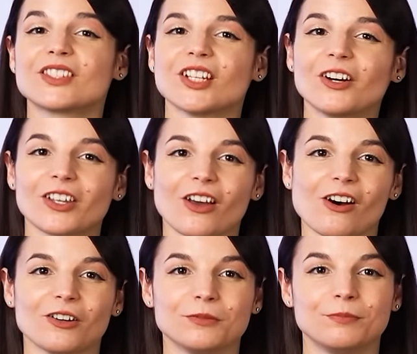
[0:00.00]

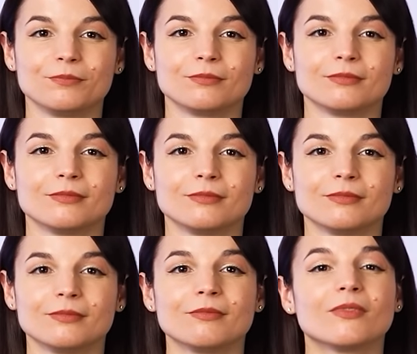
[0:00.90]
Tokyo.
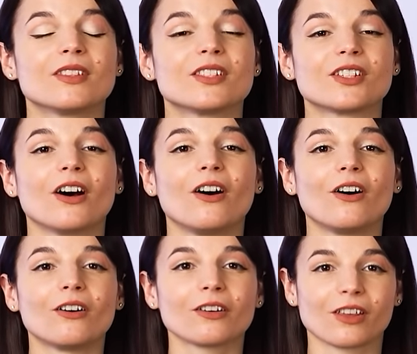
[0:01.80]

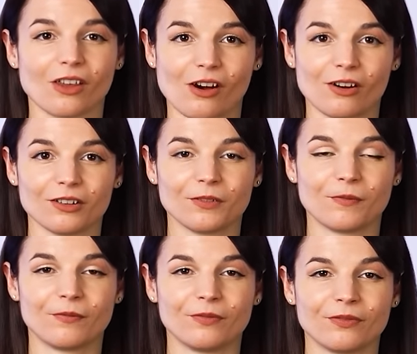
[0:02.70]
Tokyo.
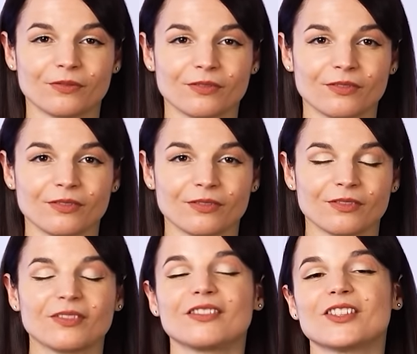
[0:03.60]

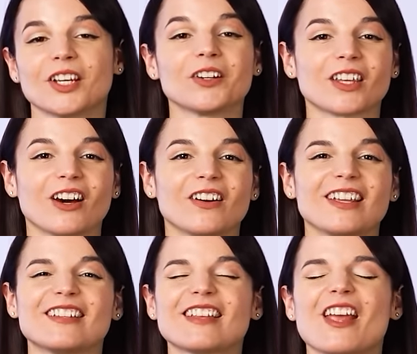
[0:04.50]
Tokyo
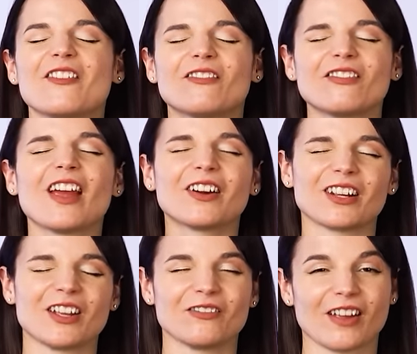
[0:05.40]
is a
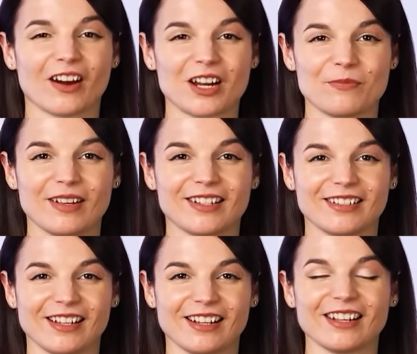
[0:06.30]
very, very big
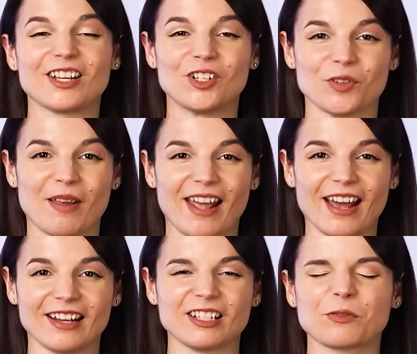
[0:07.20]
city in
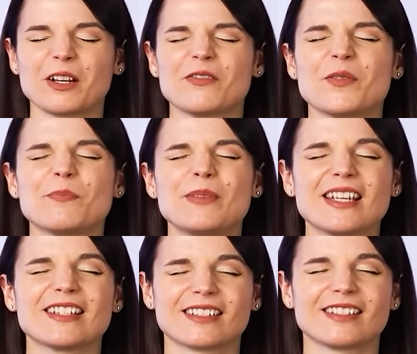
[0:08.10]
Japan. It's one of the
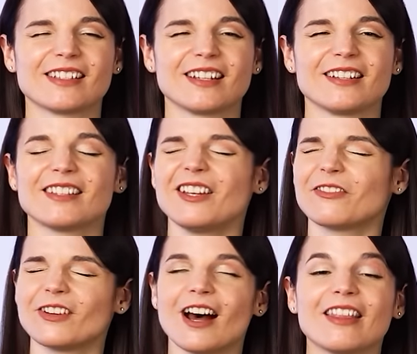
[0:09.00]
biggest cities,
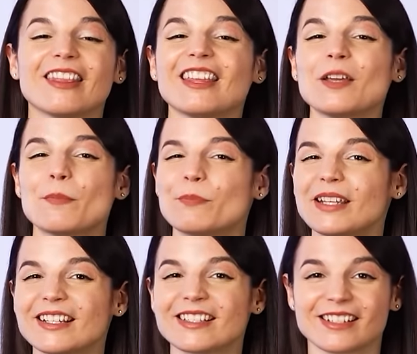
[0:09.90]
if not the
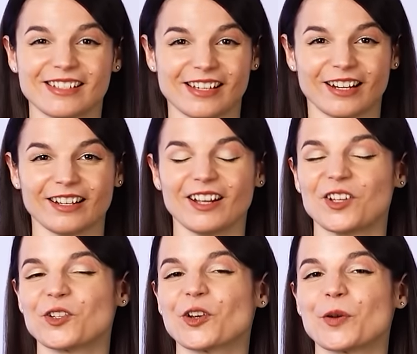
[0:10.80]
biggest city
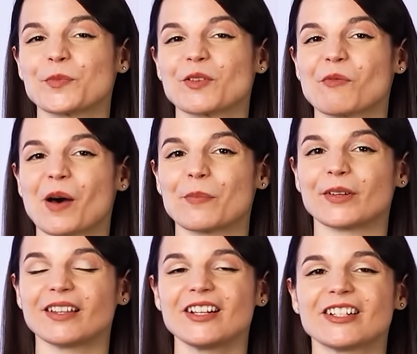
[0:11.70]
in terms of
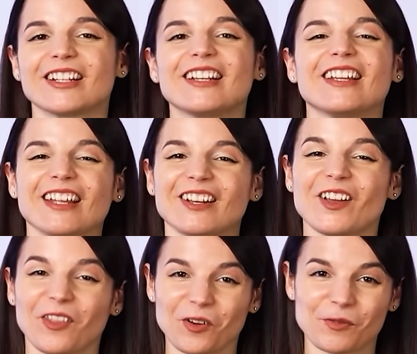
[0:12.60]
population
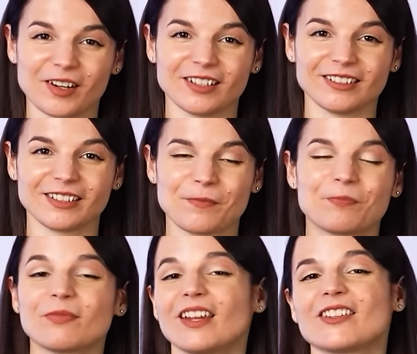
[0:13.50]
in the world.
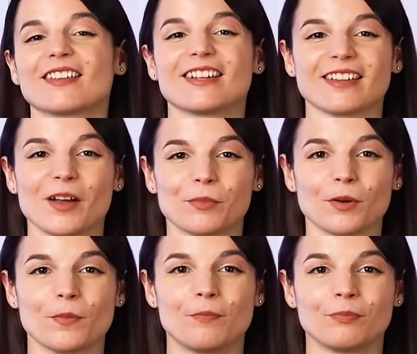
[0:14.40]
Here's an
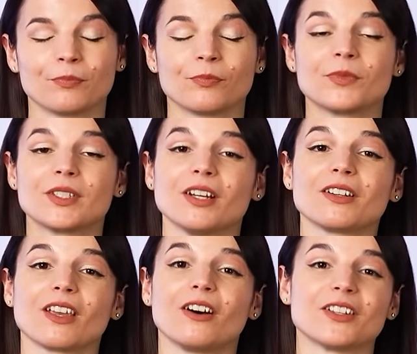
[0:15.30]
example.
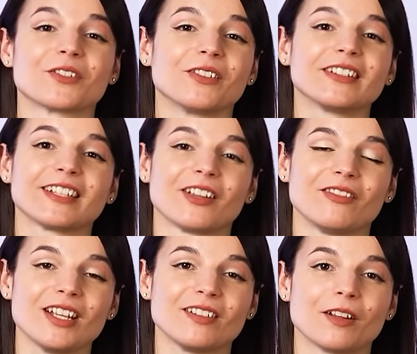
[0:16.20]
Tokyo is really
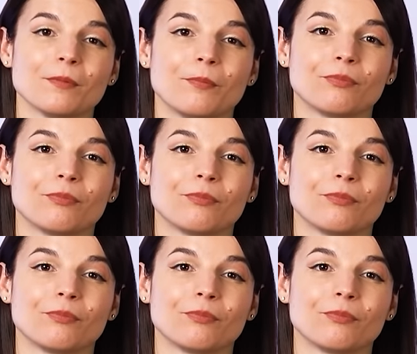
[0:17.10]
convenient.